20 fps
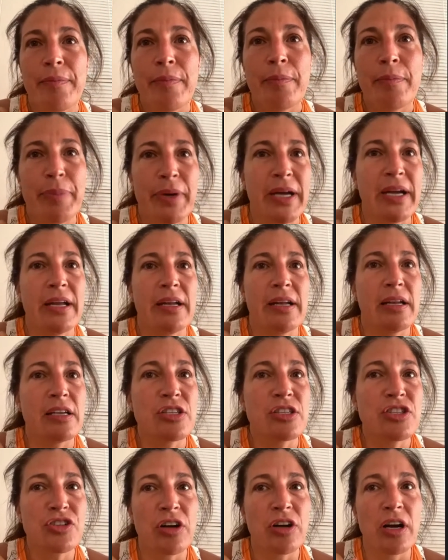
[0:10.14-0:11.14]
but a
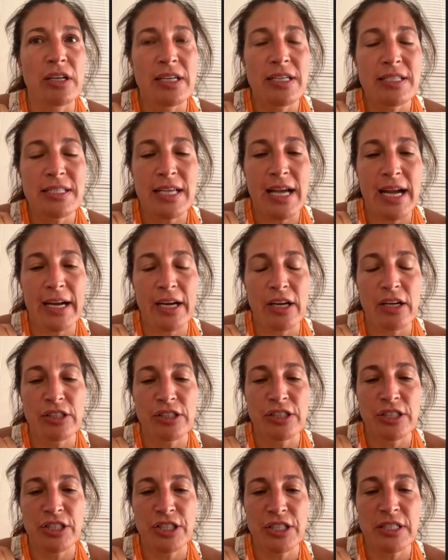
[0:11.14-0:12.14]
strong desire to
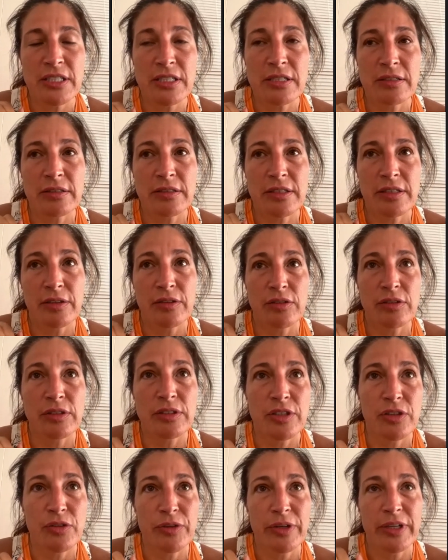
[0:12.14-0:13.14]
just to
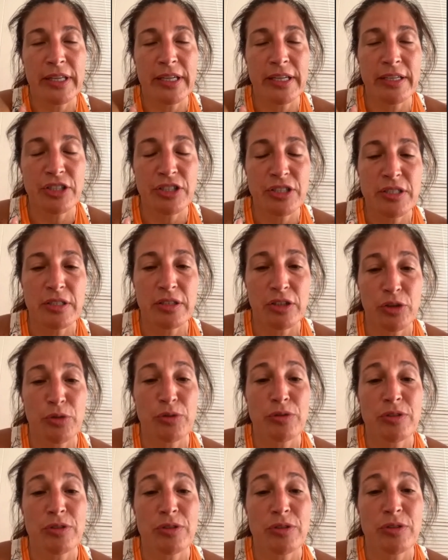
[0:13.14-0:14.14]
really
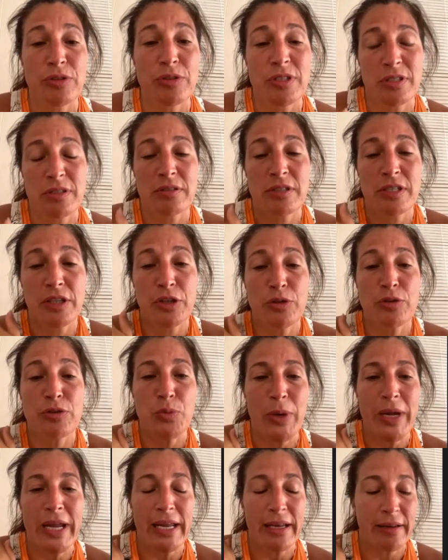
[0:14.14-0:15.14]
lose
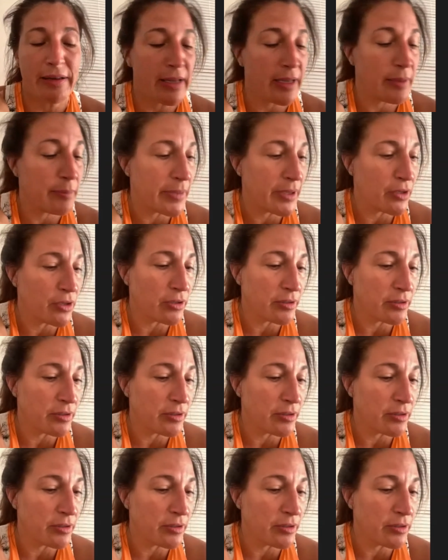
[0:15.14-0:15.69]
weight and build